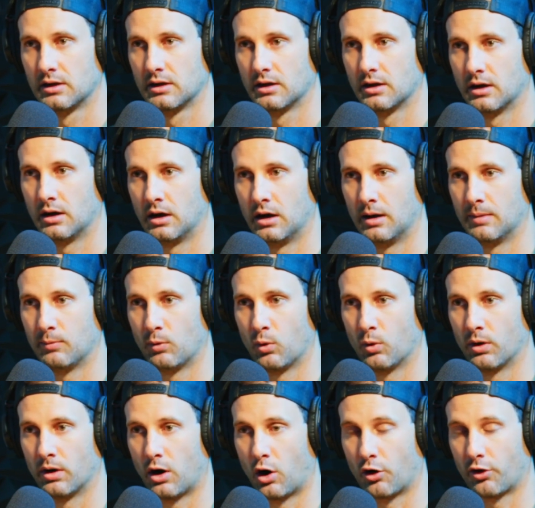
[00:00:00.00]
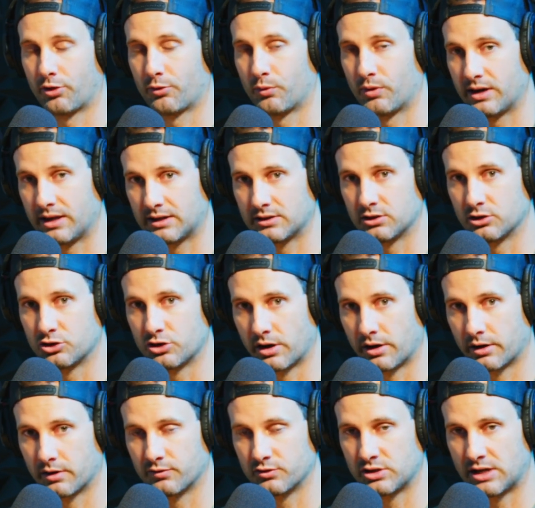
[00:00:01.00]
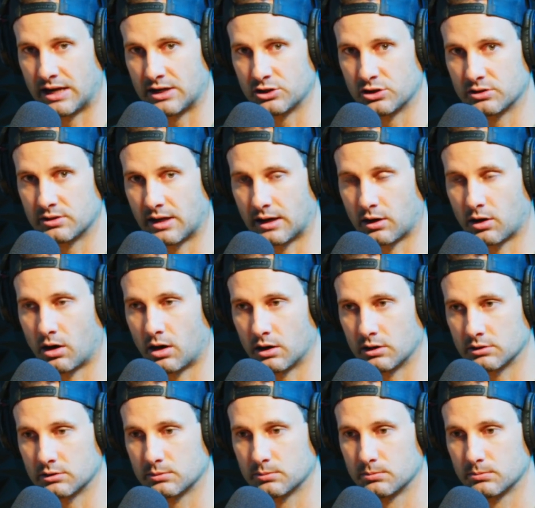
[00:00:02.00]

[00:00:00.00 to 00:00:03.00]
or arthritic degenerative changes that cause